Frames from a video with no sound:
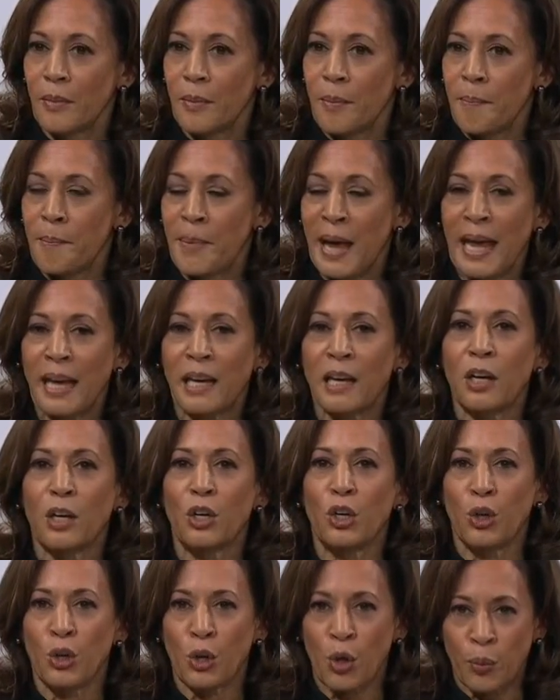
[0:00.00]

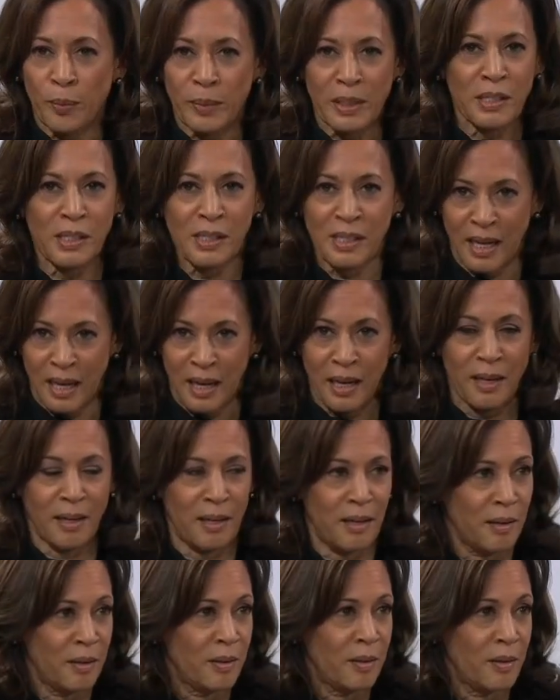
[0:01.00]
Make no
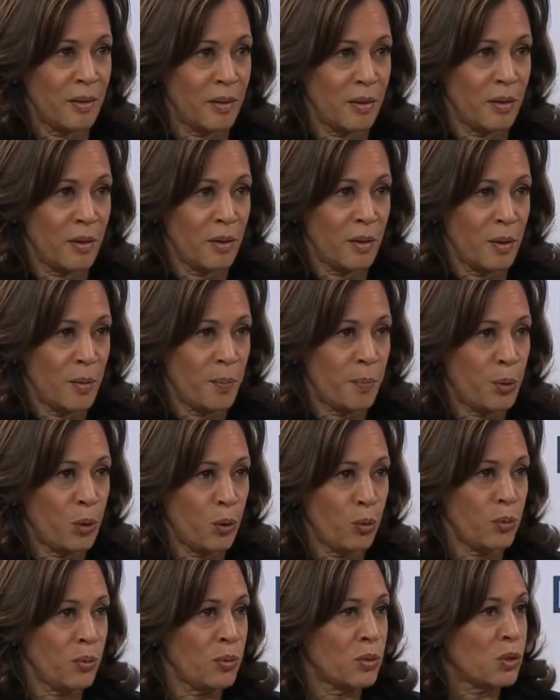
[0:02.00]
mistake,
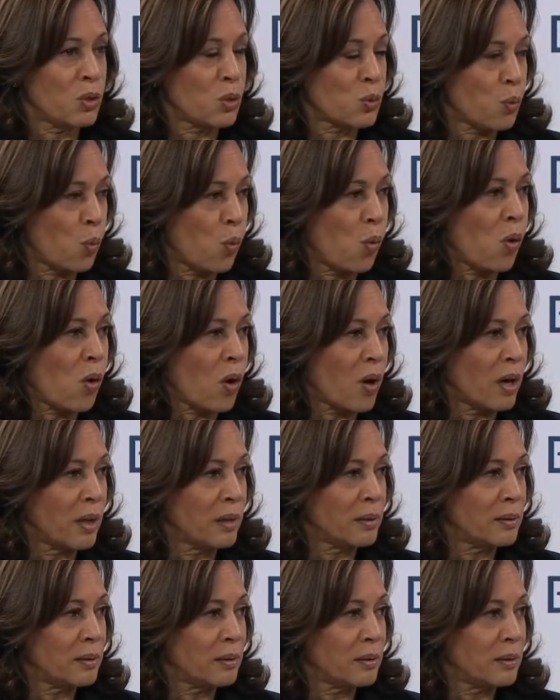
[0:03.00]
Putin's war
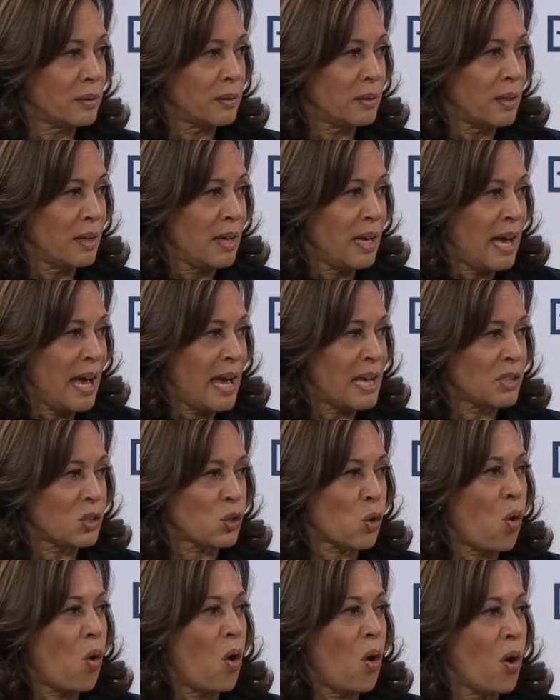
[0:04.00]
has
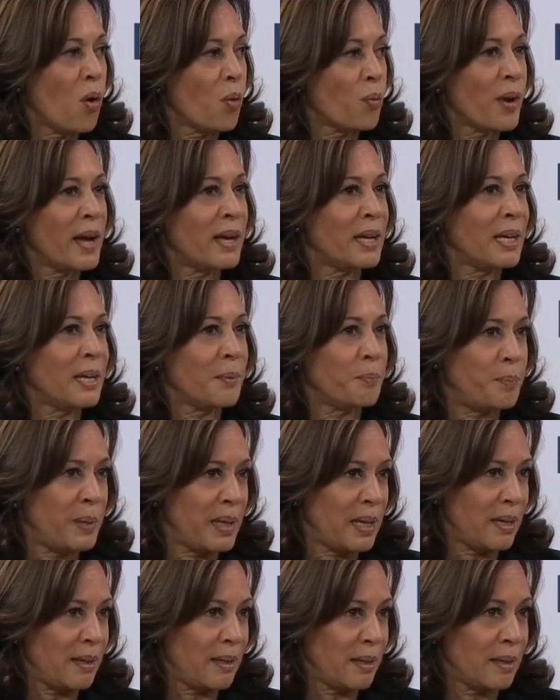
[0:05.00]
already
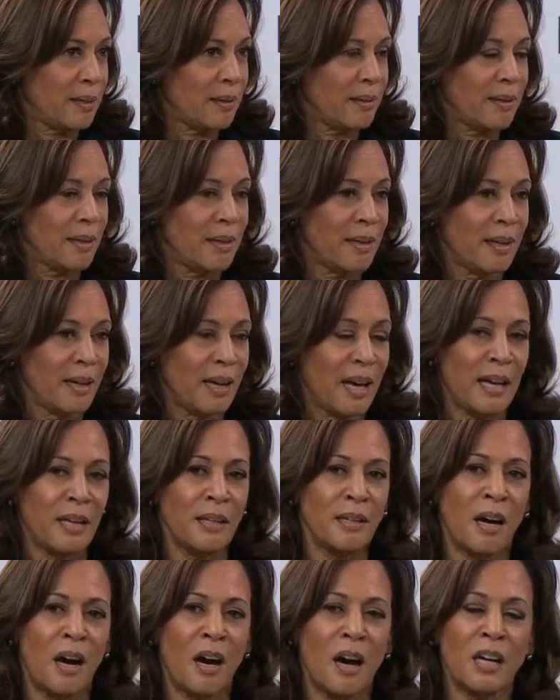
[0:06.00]
been
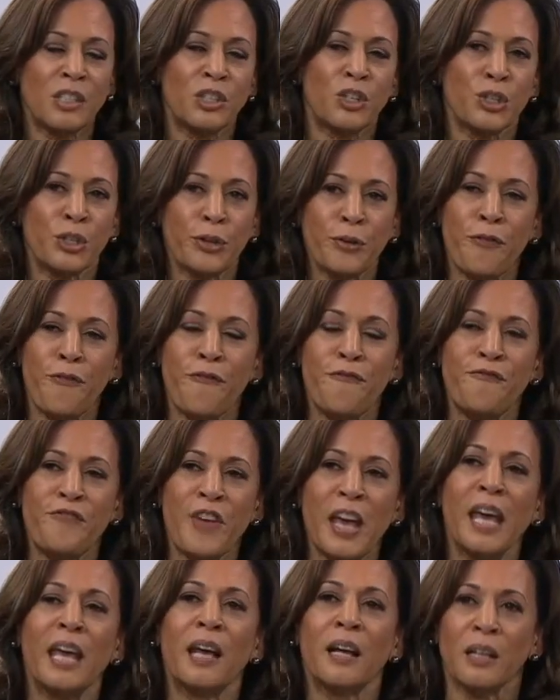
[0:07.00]
an utter
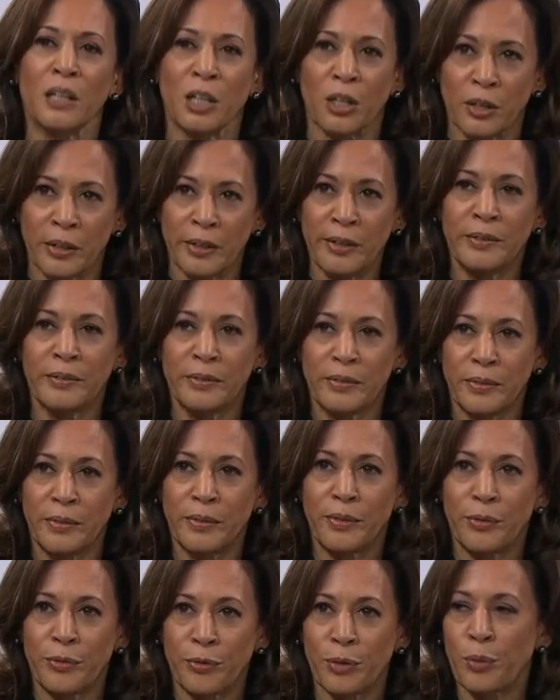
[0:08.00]
failure
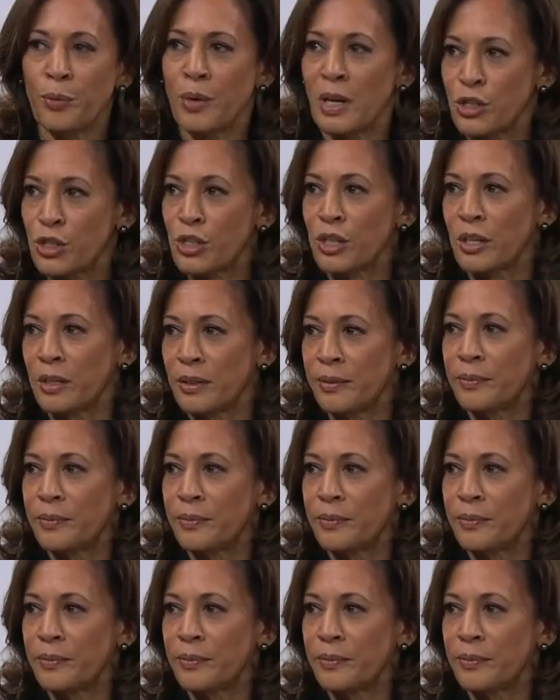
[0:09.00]
for Russia.